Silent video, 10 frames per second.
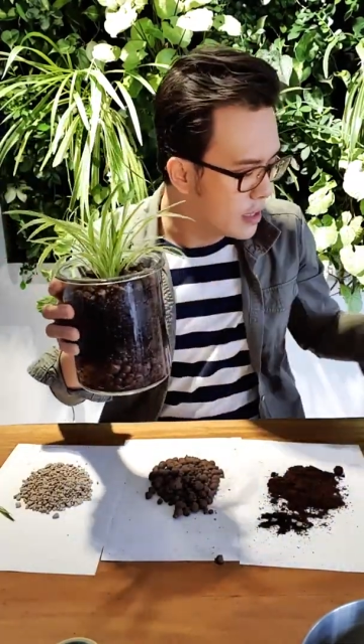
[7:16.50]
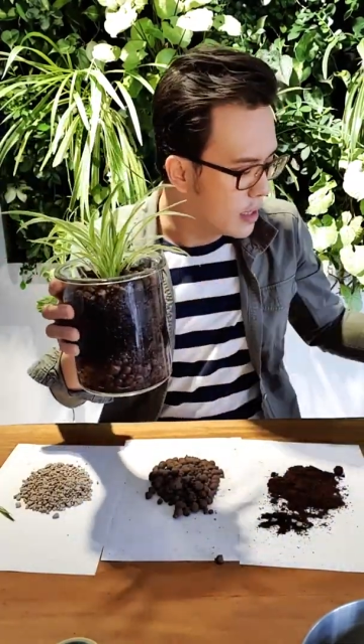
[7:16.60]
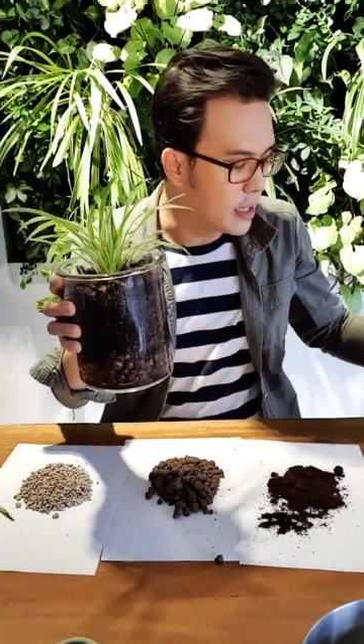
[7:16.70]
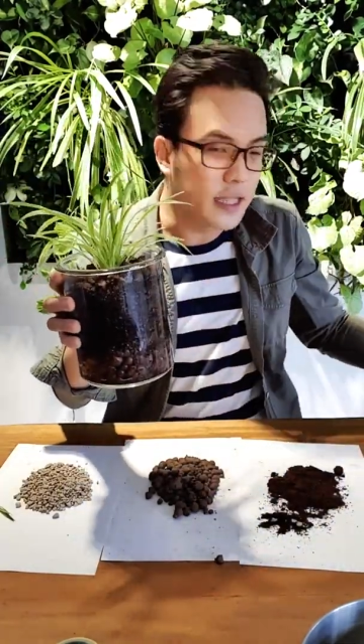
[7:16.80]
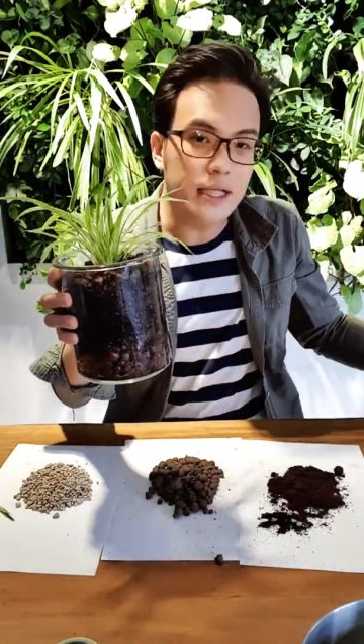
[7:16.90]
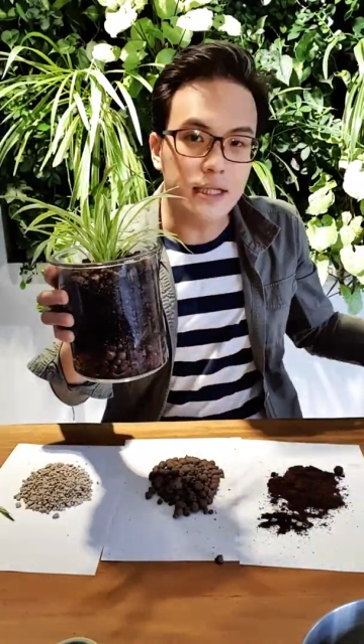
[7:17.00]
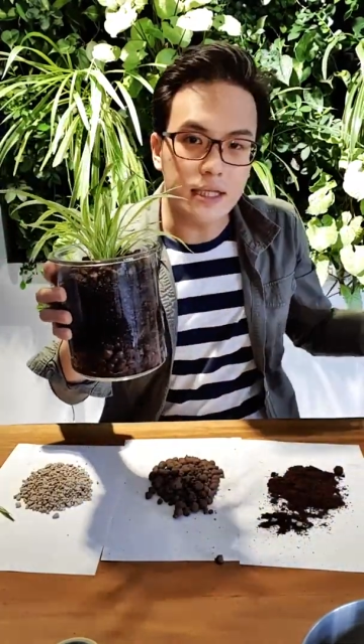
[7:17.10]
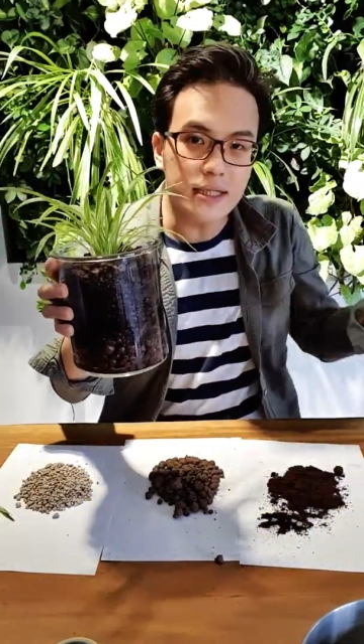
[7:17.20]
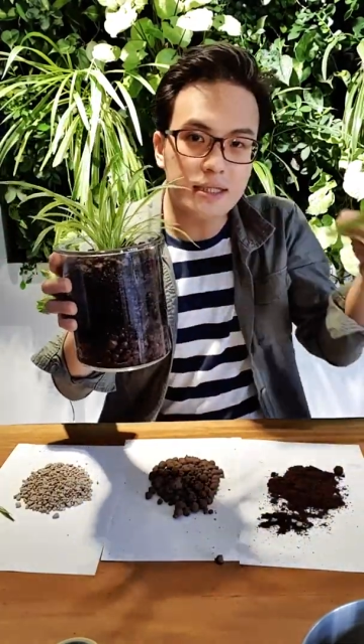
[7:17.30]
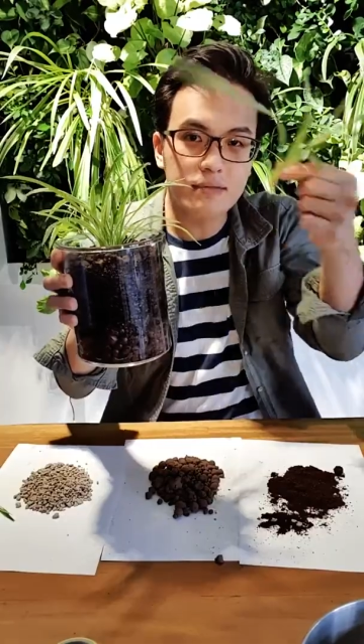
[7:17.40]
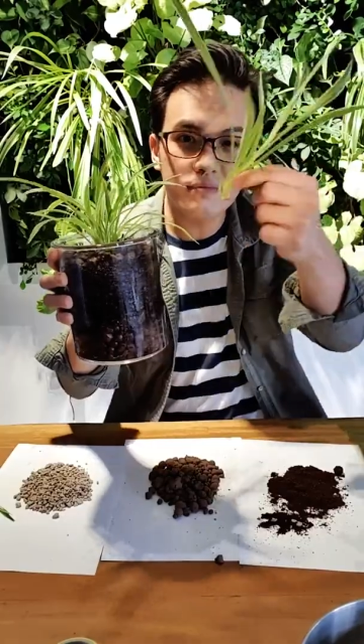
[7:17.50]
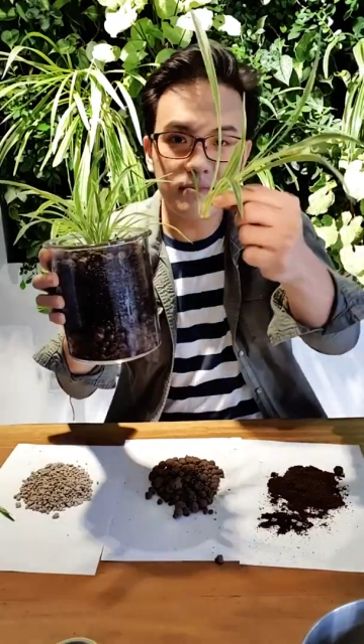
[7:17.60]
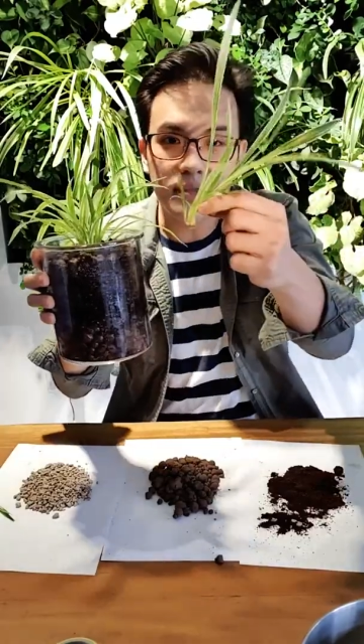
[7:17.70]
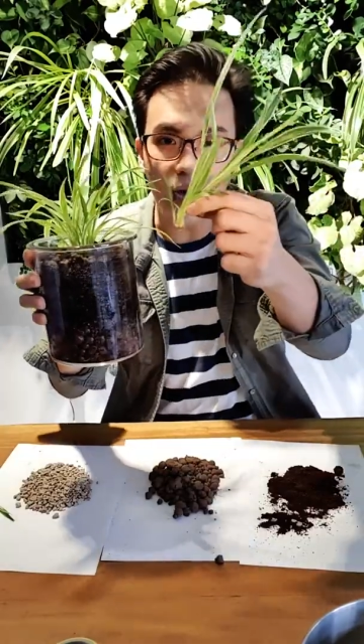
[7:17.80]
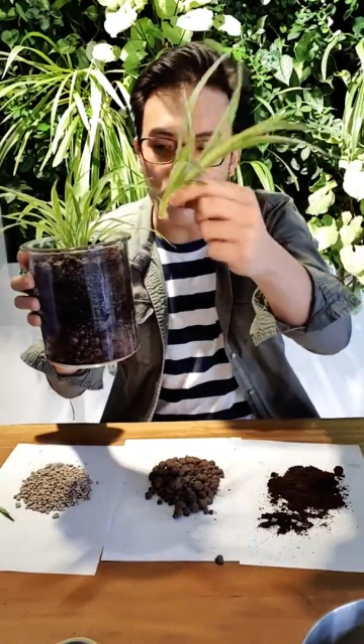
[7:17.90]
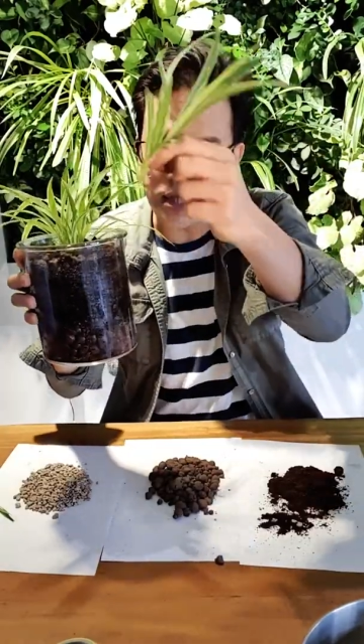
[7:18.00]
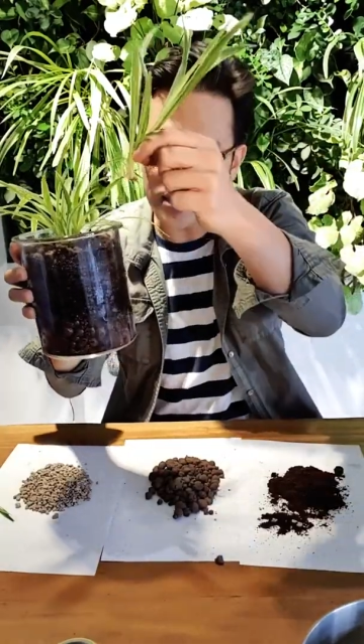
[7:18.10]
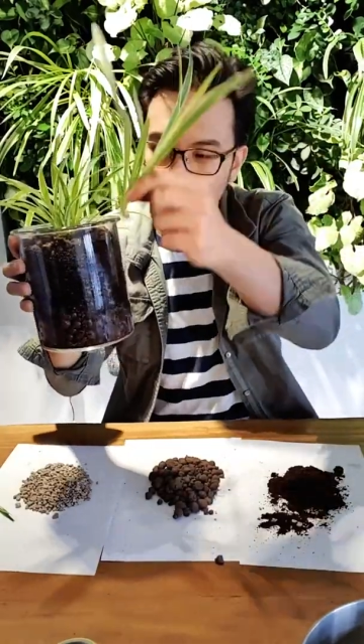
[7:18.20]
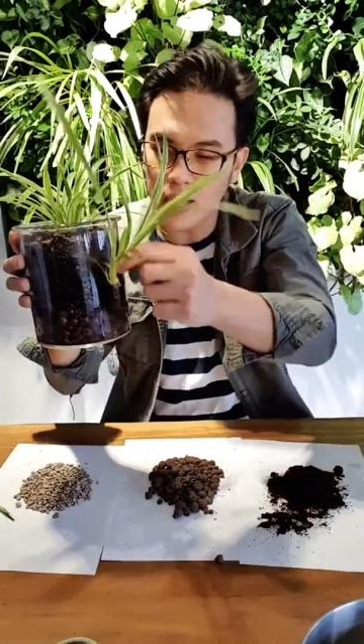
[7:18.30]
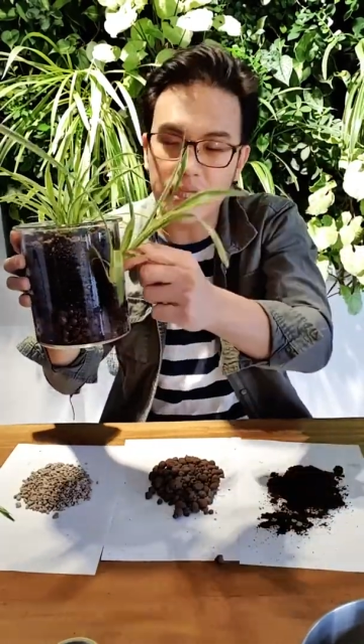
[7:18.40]
And then this, I'll
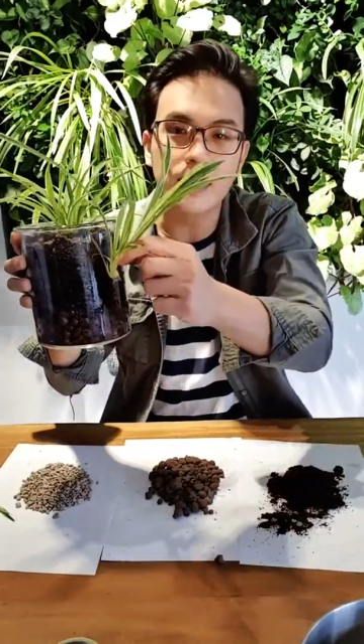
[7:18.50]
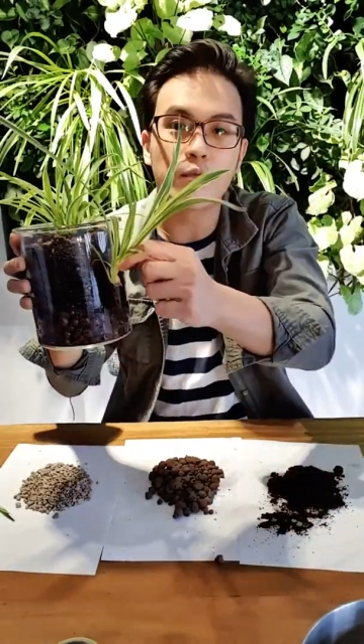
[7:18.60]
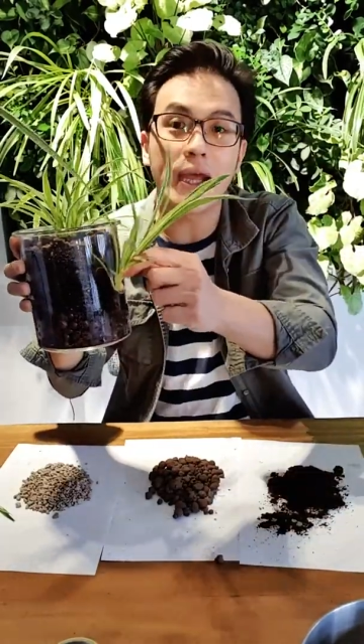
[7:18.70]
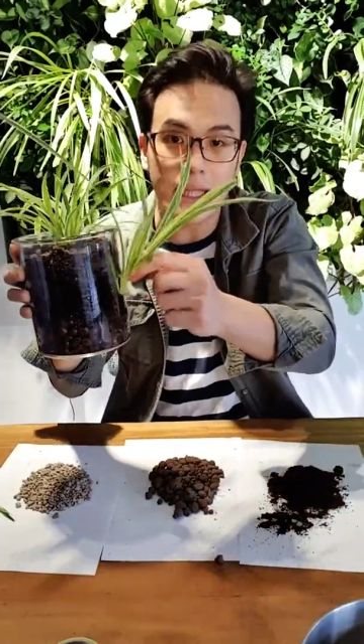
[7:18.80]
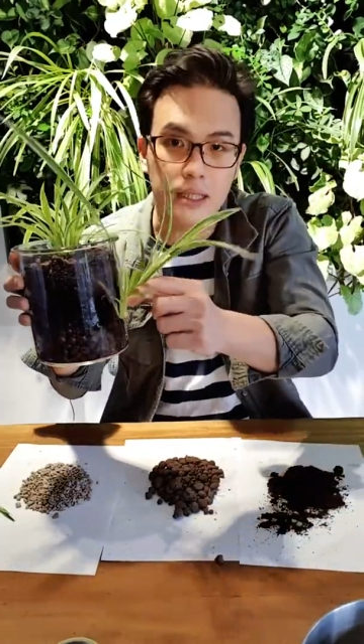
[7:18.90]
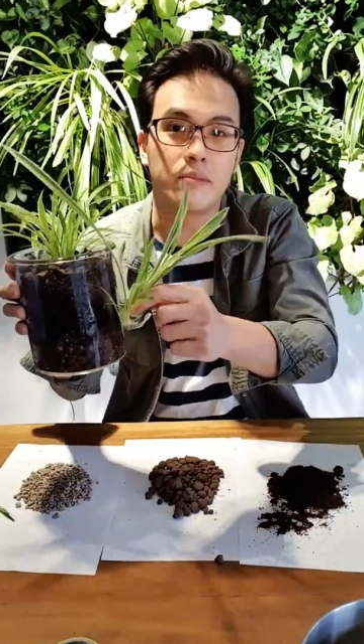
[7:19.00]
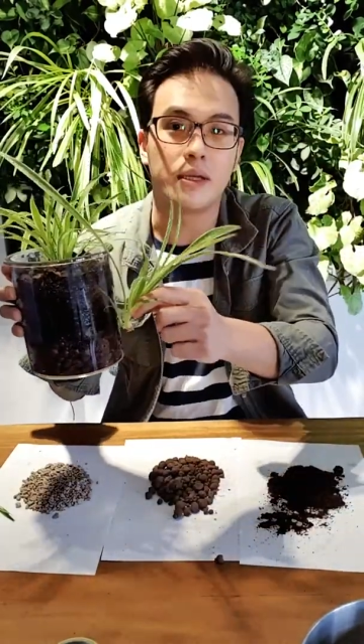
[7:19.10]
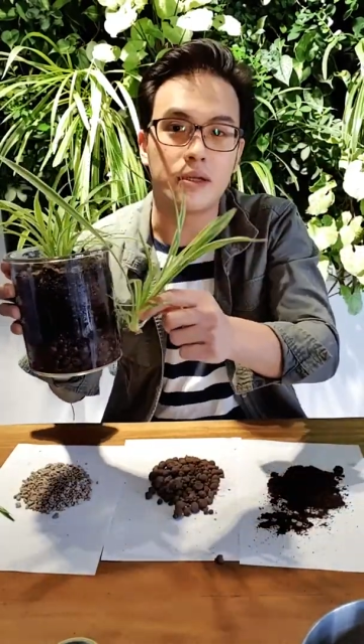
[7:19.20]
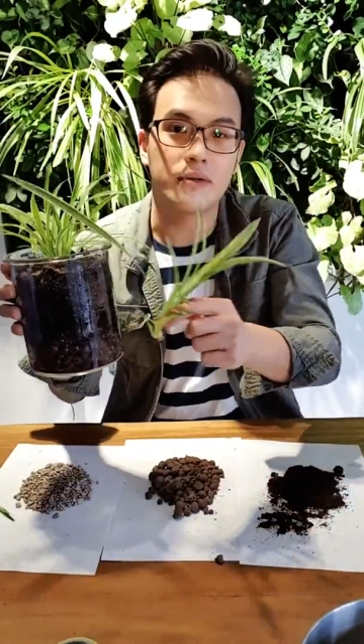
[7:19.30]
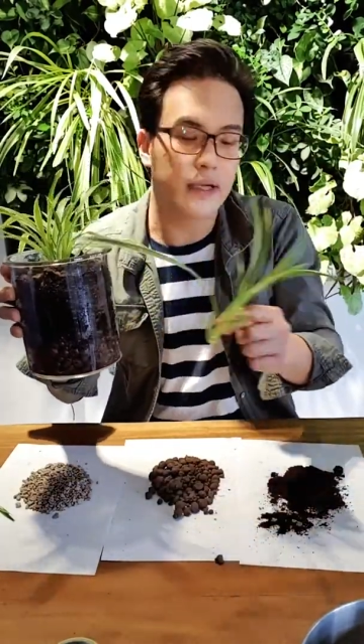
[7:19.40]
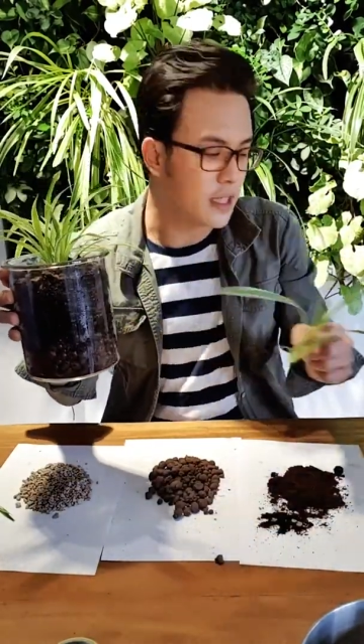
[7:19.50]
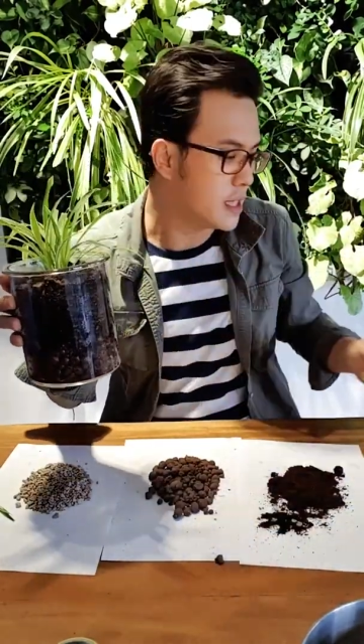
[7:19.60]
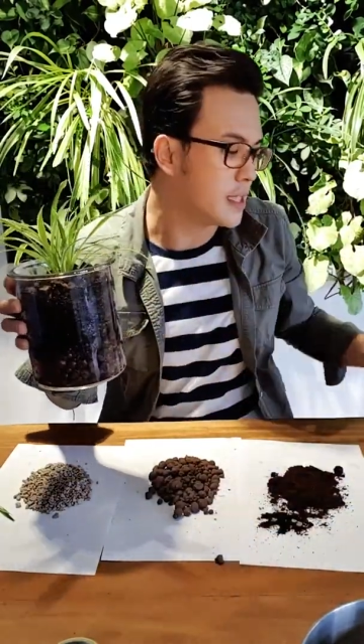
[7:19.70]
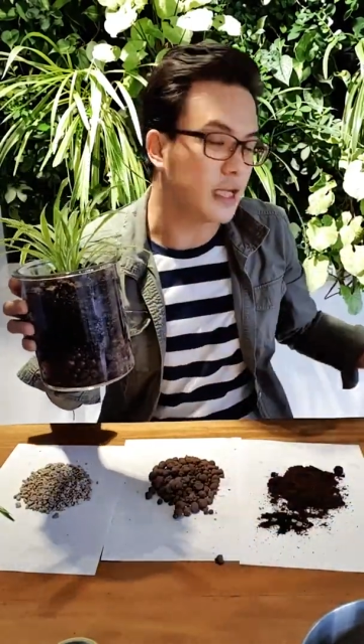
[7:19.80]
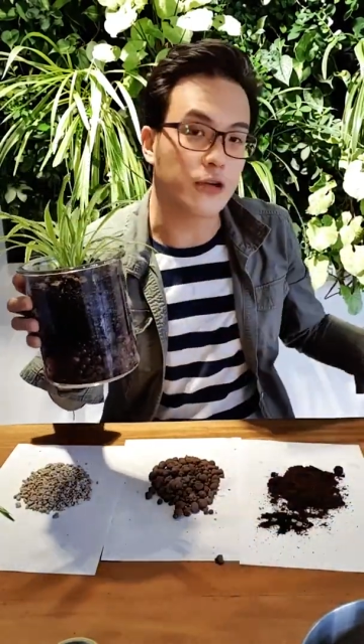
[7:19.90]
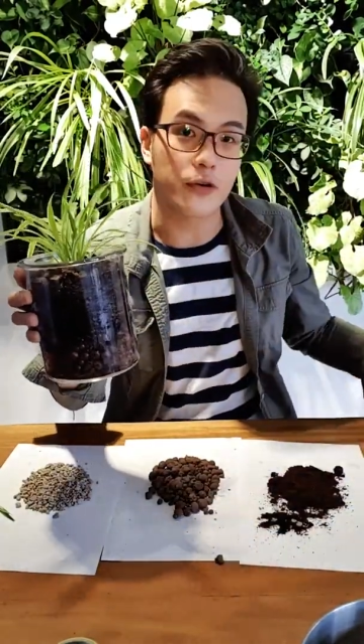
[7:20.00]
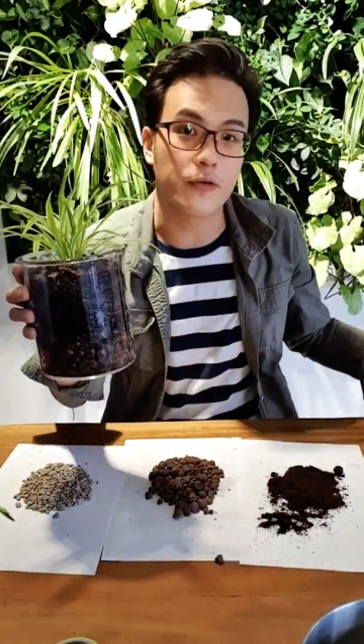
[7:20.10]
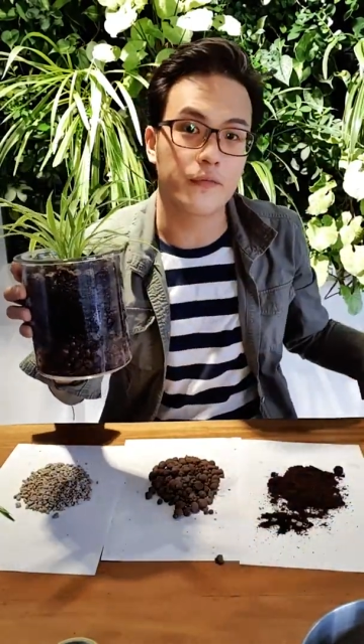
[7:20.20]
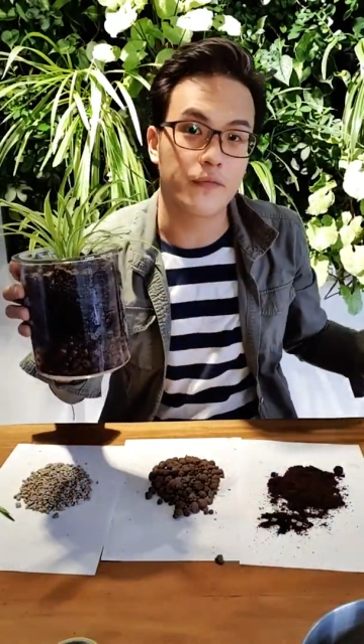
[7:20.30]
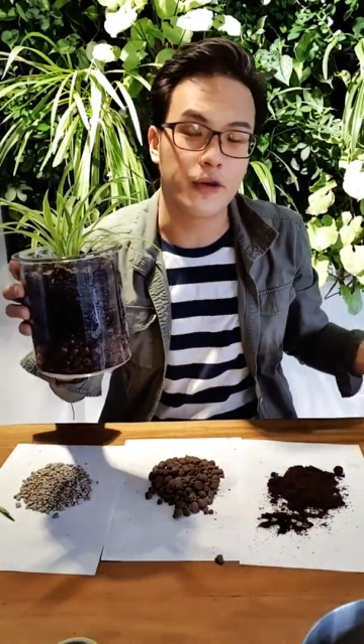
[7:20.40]
just plant it right in the middle and just let it grow.